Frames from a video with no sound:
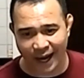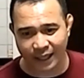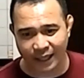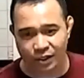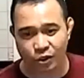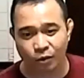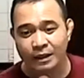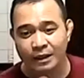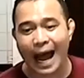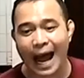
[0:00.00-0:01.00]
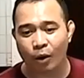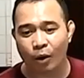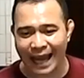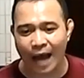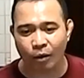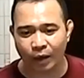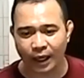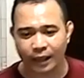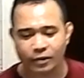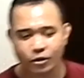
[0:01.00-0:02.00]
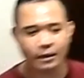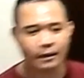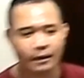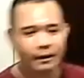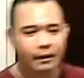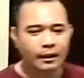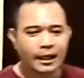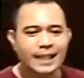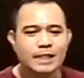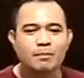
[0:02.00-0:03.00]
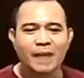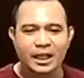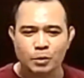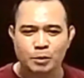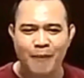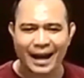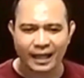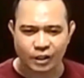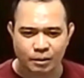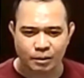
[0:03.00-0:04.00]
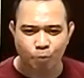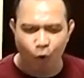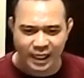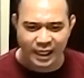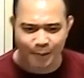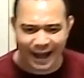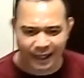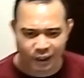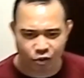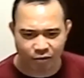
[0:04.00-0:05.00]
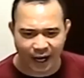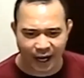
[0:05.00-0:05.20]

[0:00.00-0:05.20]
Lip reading: So our language, it's mixed with Spanish, broken Spanish, right?